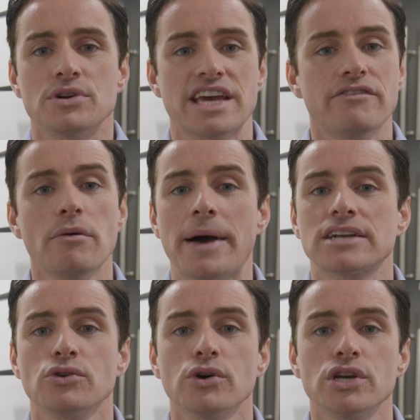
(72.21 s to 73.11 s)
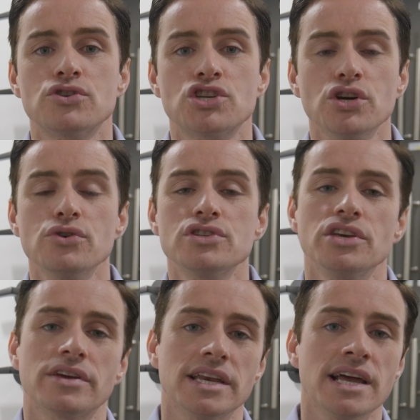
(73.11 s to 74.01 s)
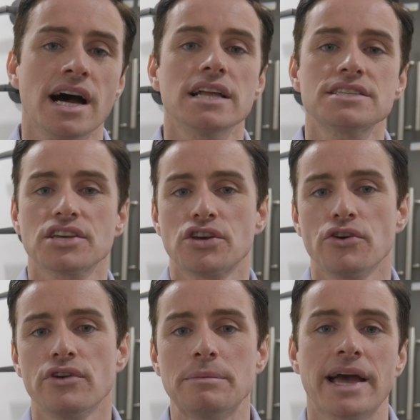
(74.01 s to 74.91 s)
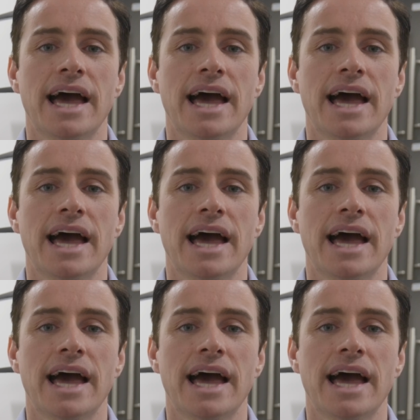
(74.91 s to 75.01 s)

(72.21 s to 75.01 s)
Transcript: Whichever back door you choose, you can enhance security by